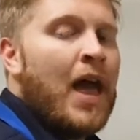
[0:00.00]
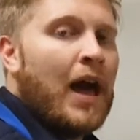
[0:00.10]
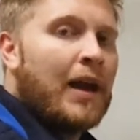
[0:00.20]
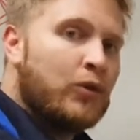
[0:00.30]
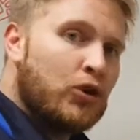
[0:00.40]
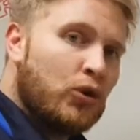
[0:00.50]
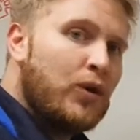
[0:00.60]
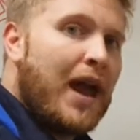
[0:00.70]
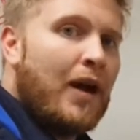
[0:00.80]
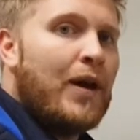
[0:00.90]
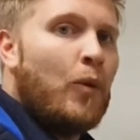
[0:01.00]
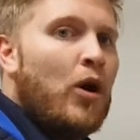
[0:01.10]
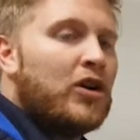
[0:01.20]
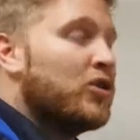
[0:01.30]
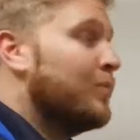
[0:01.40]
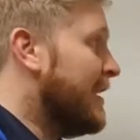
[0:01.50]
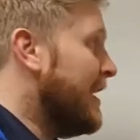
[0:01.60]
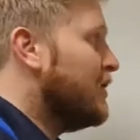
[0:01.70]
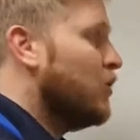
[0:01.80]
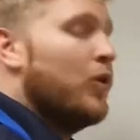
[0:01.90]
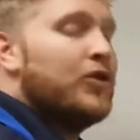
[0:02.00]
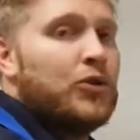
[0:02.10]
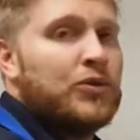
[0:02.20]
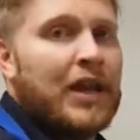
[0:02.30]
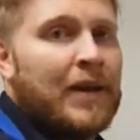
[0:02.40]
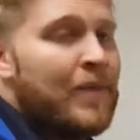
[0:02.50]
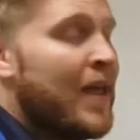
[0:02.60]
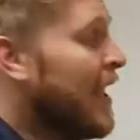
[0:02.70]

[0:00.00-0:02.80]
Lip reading: And I'm going to show you how that works. It'll be easier once you see.